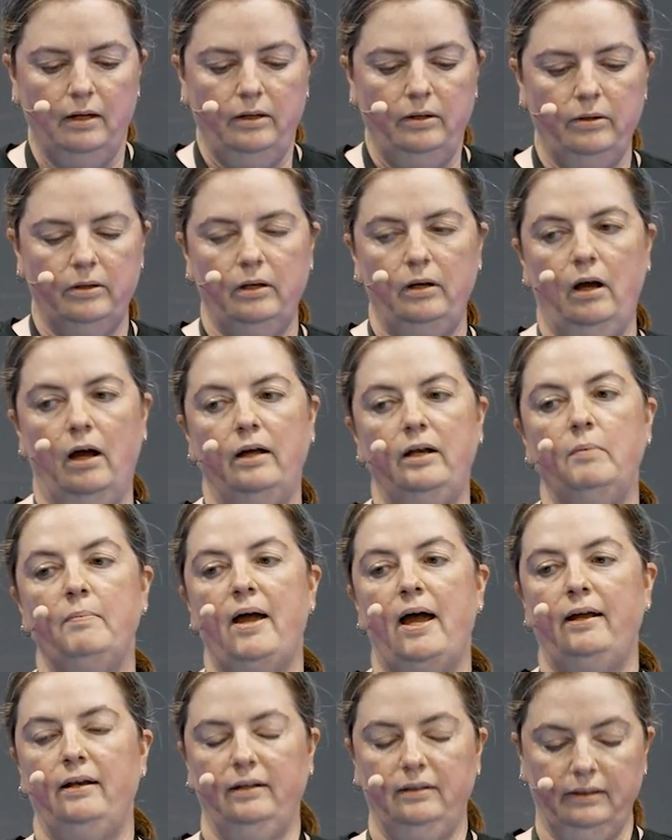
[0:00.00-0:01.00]
You can
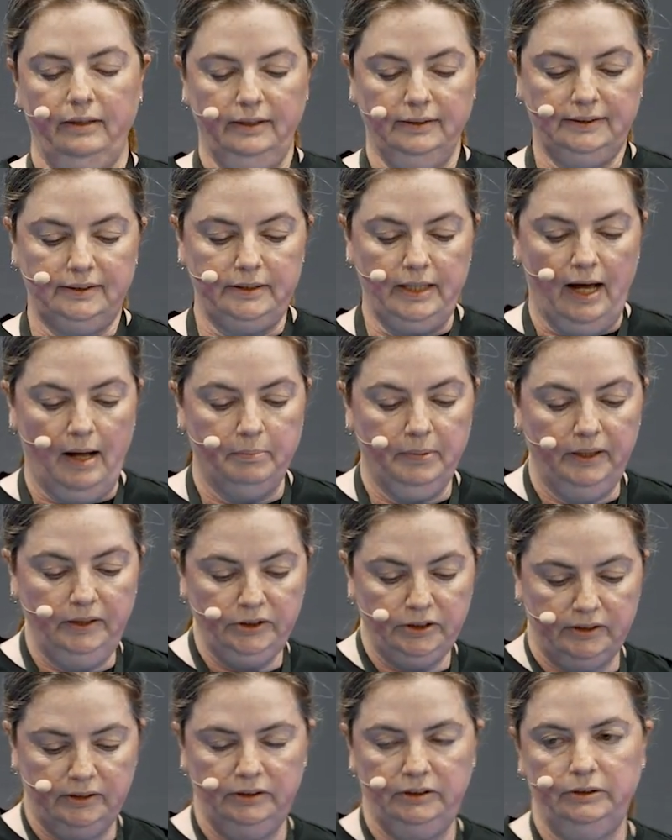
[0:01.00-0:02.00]
automatically
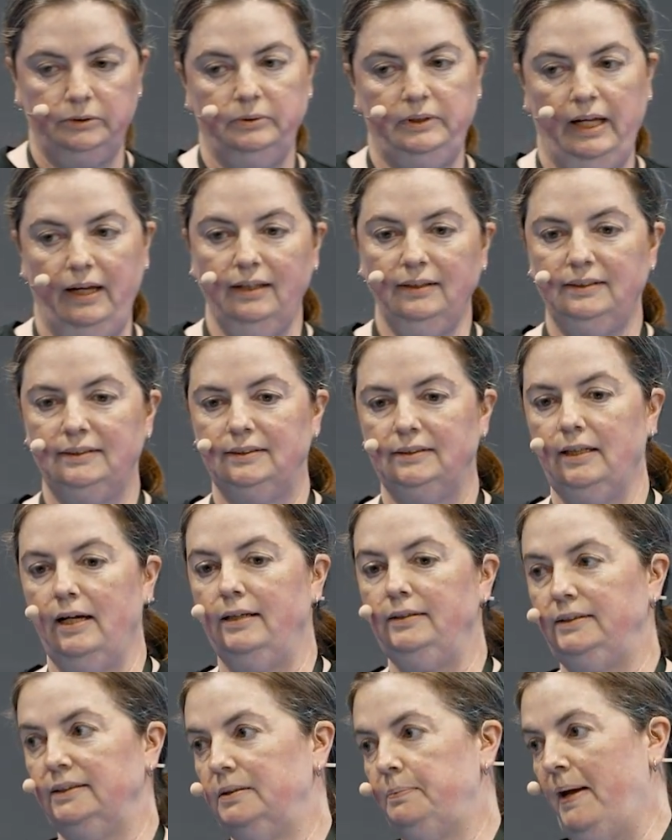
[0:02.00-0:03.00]
establish the due dates
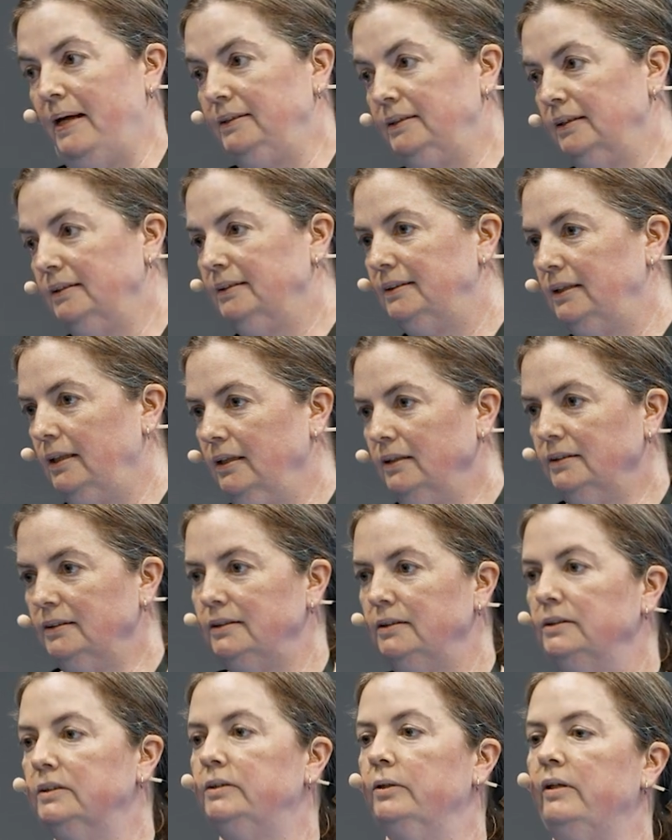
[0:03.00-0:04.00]
and
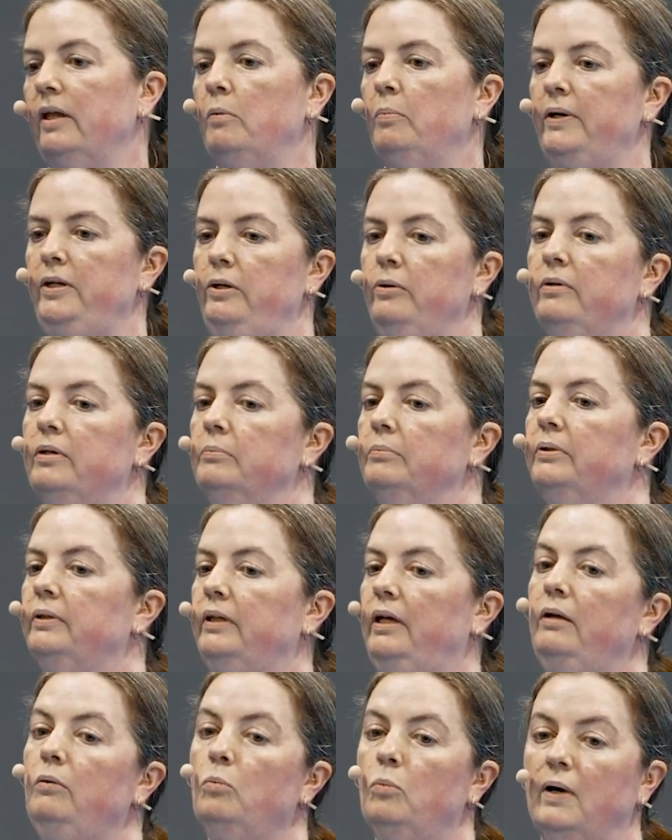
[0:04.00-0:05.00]
dependencies so that when you
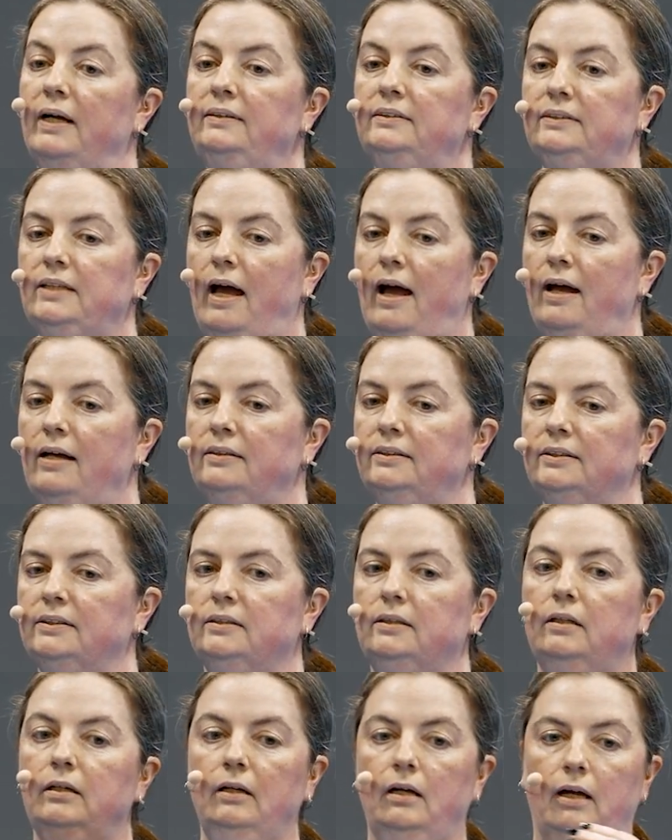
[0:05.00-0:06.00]
complete one
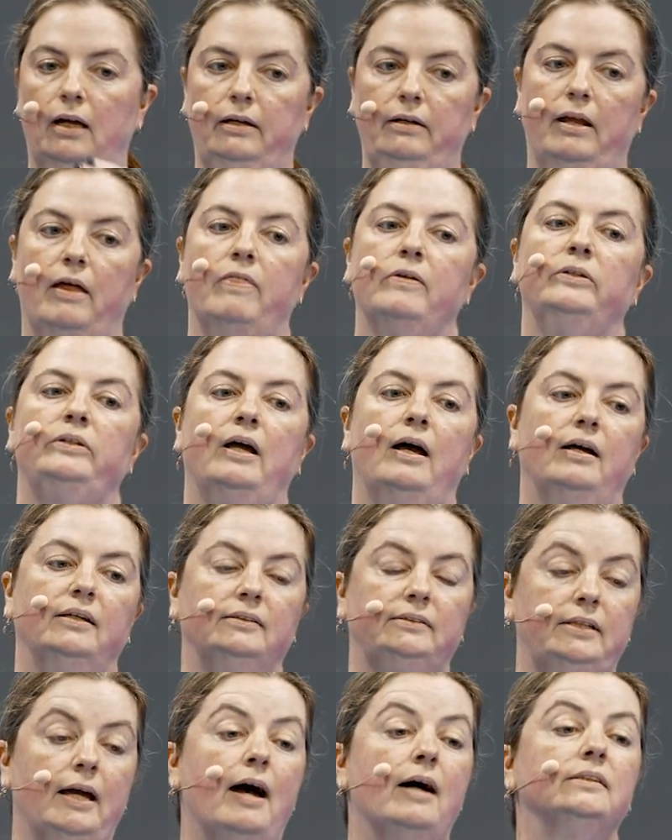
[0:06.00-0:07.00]
task, another
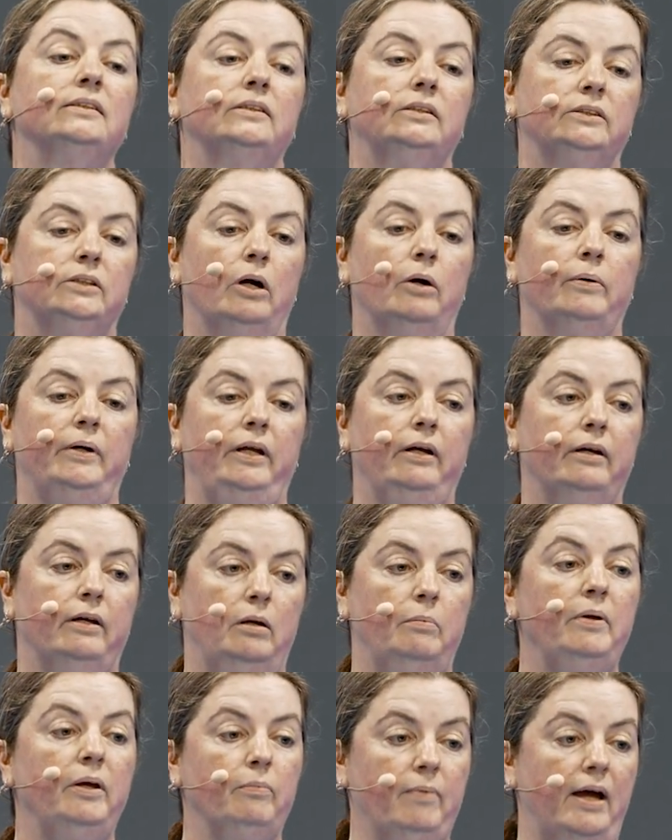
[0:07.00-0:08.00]
task is already going
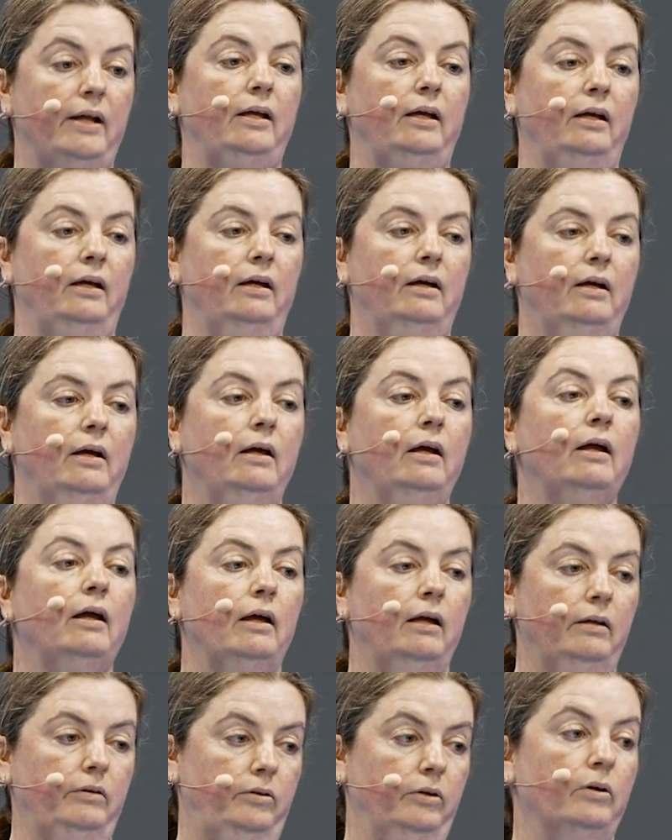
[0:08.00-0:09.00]
to be ready
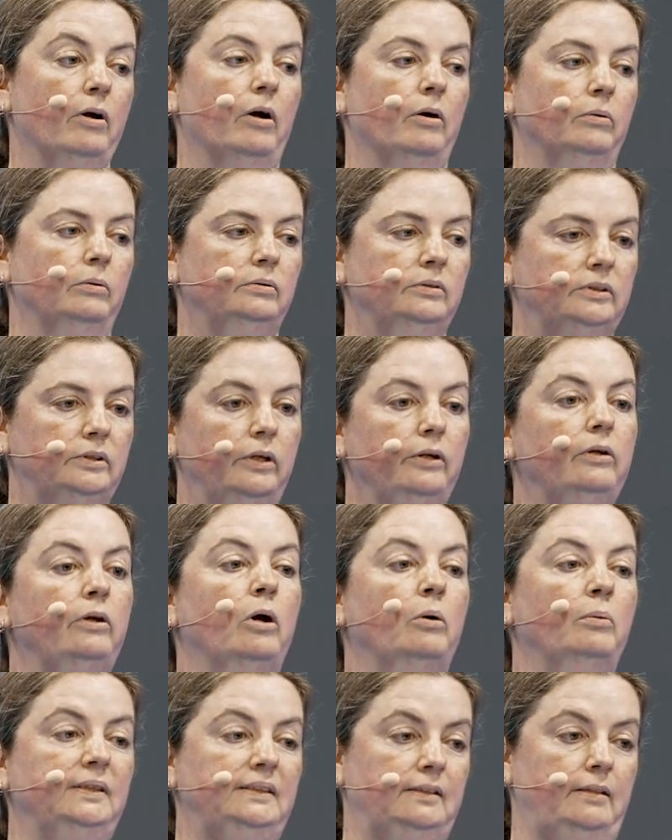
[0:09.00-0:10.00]
to go. So you
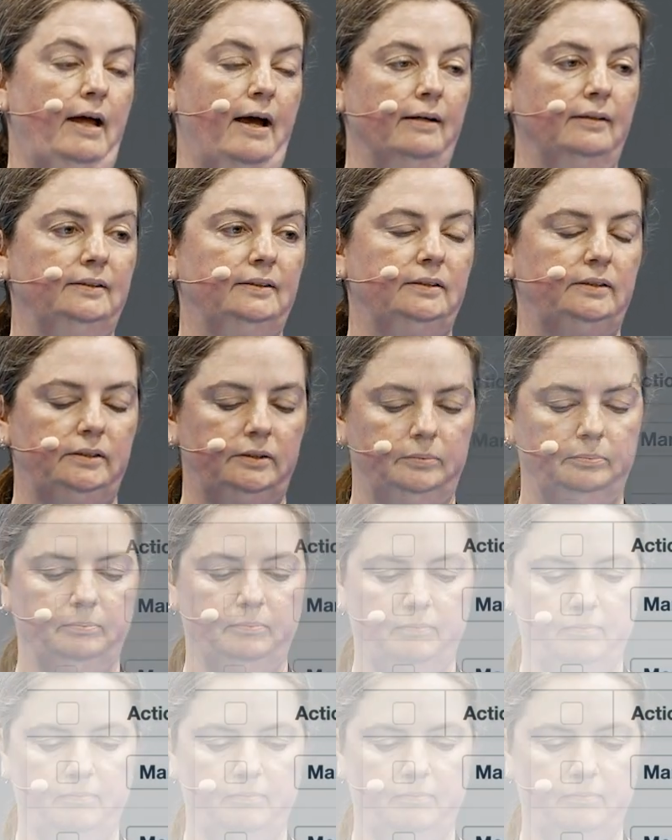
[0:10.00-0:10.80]
know what's next.